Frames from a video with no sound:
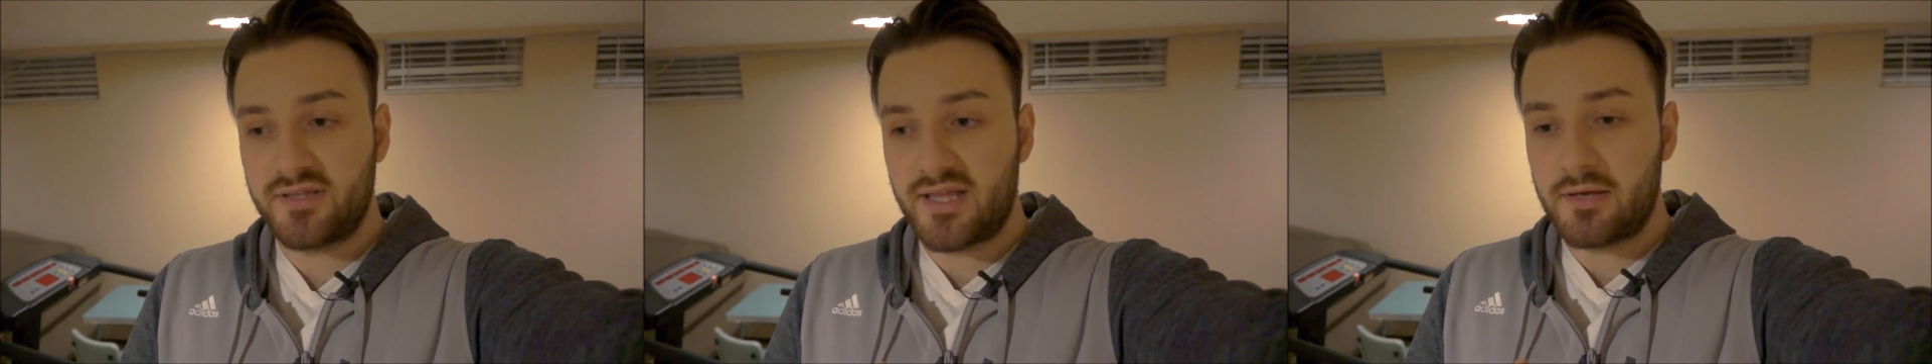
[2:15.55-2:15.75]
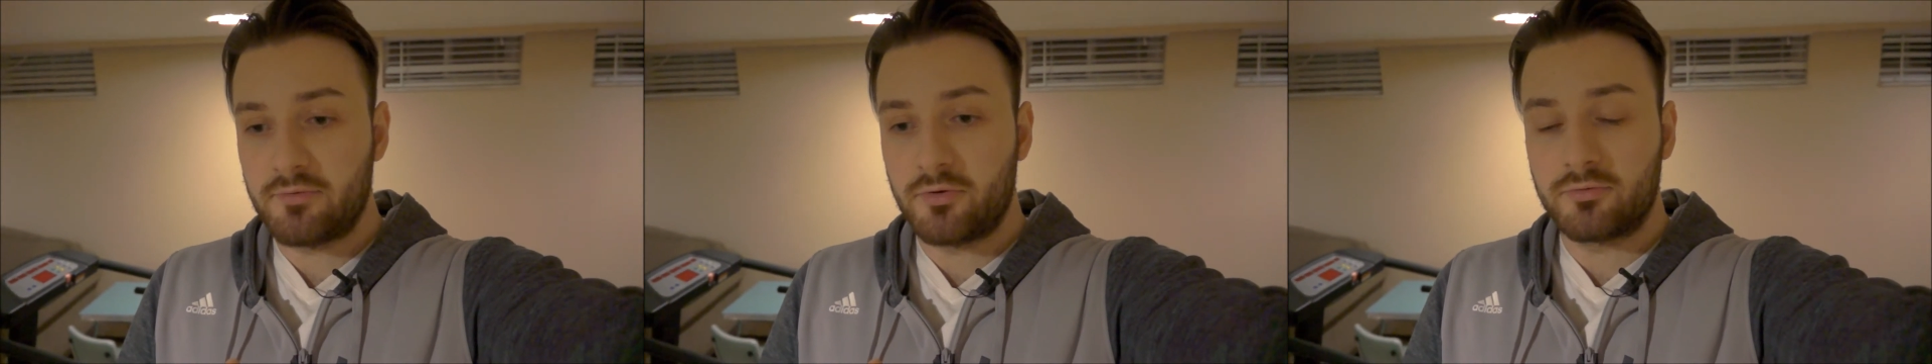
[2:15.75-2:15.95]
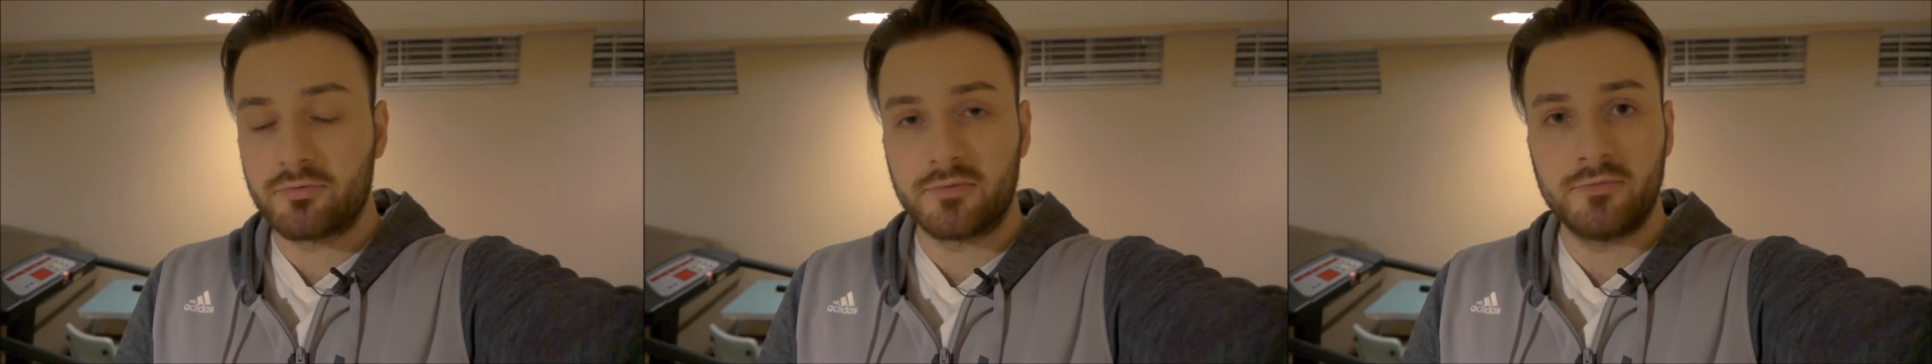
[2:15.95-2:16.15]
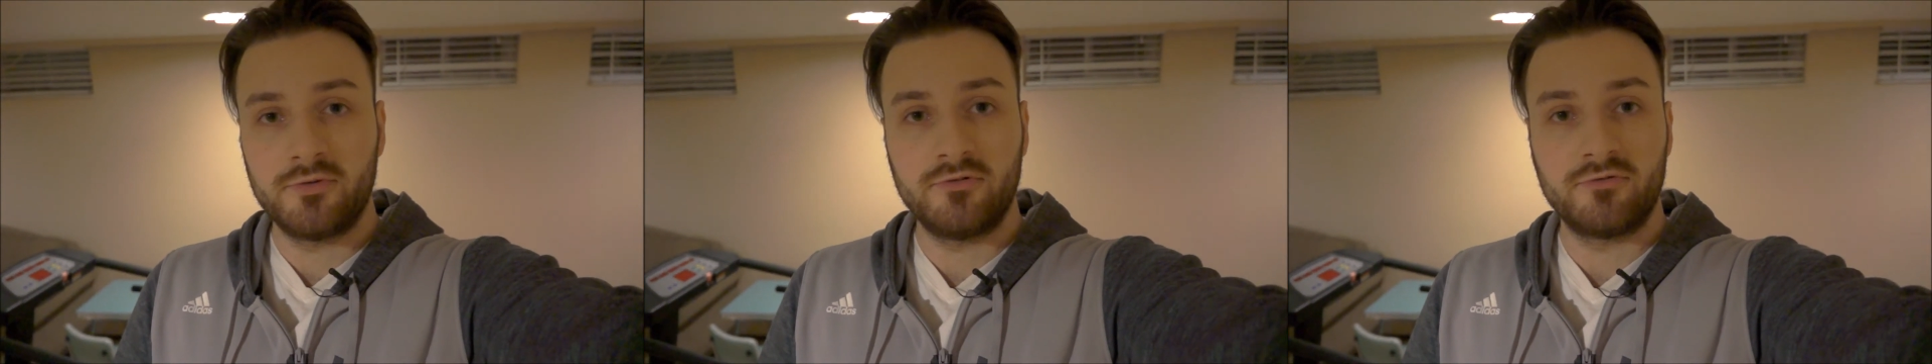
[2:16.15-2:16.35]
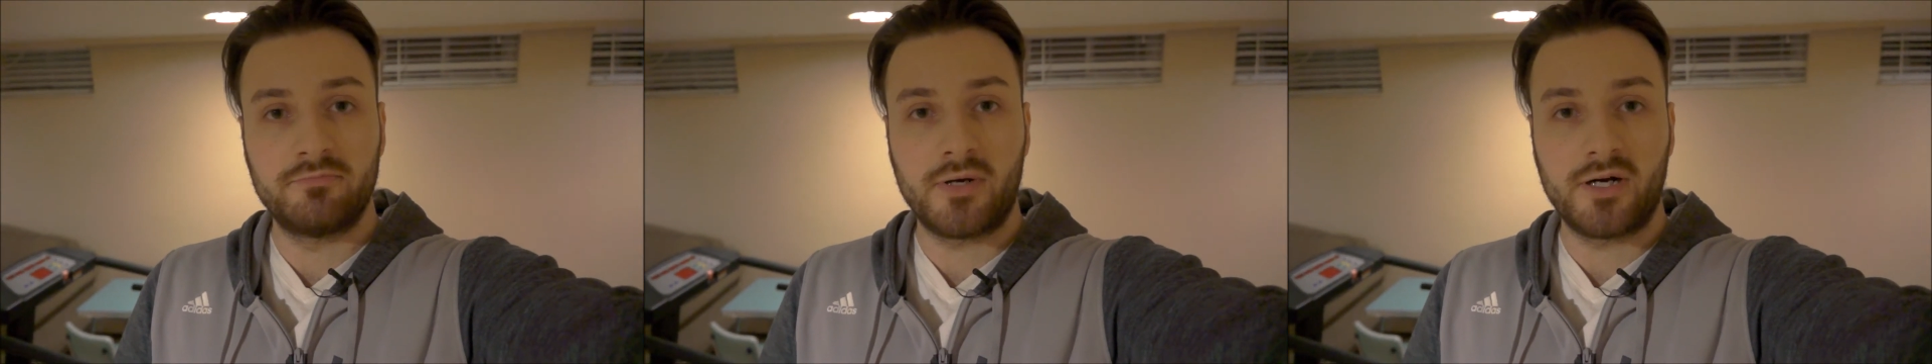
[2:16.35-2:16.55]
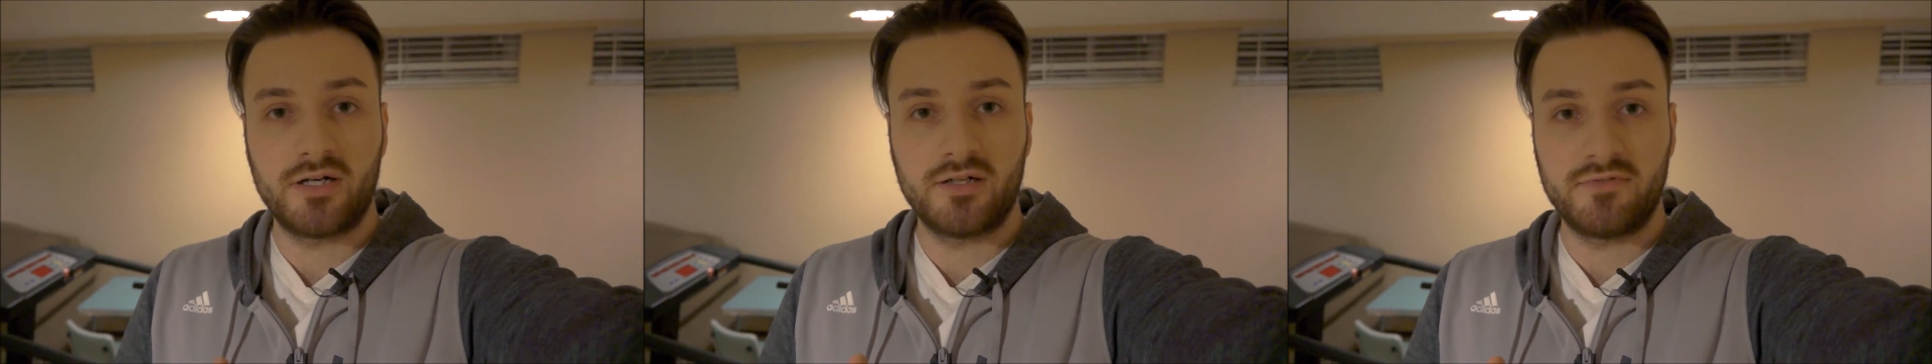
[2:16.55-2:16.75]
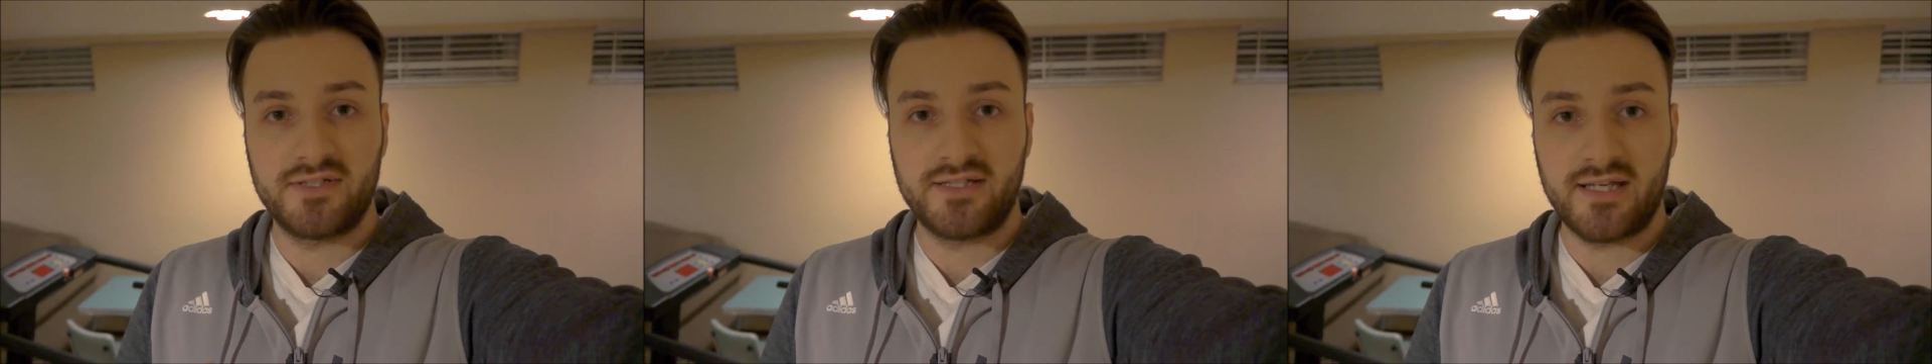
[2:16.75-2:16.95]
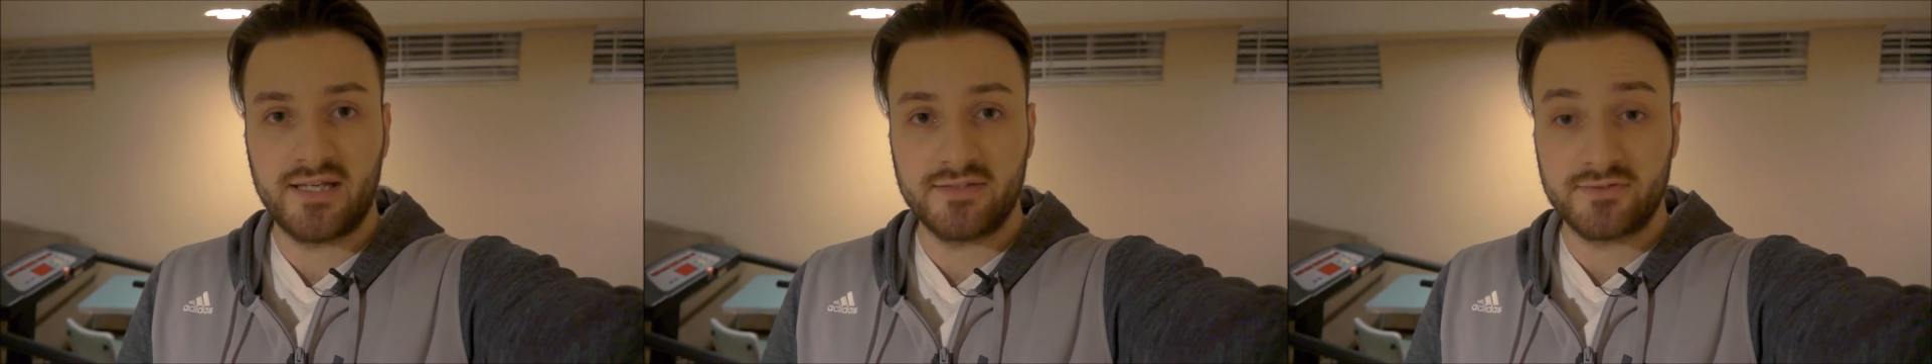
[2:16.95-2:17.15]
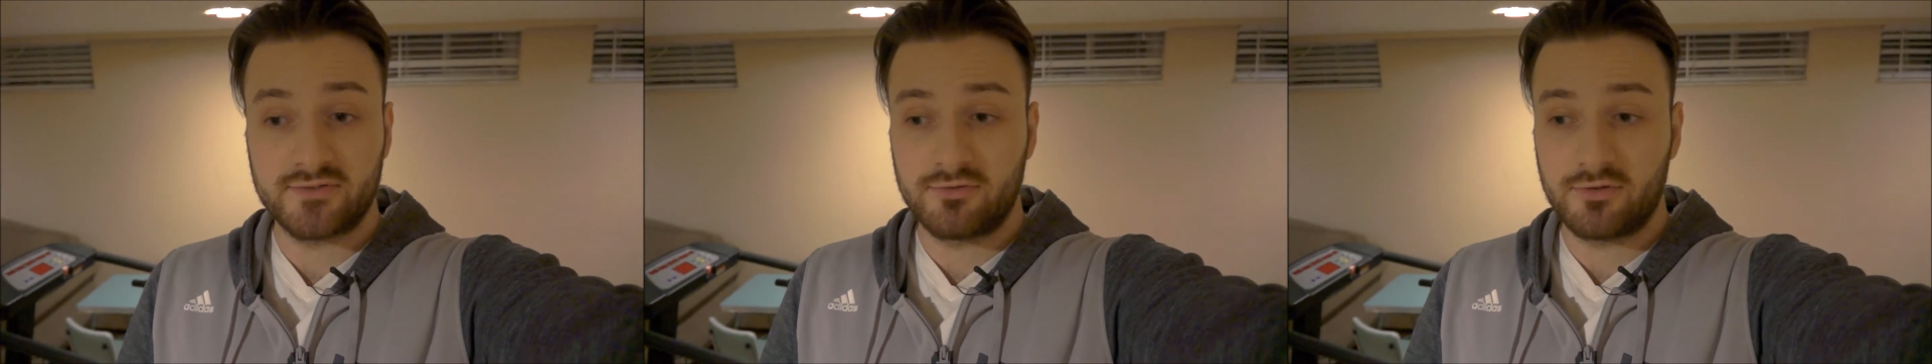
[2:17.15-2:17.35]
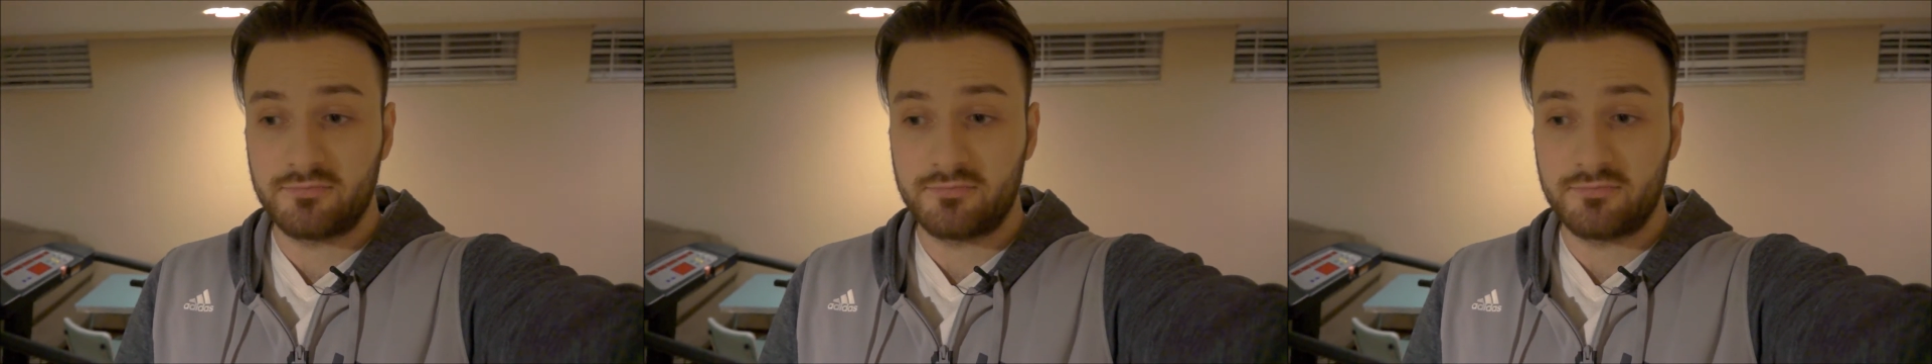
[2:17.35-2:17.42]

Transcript: they will remove part of a disc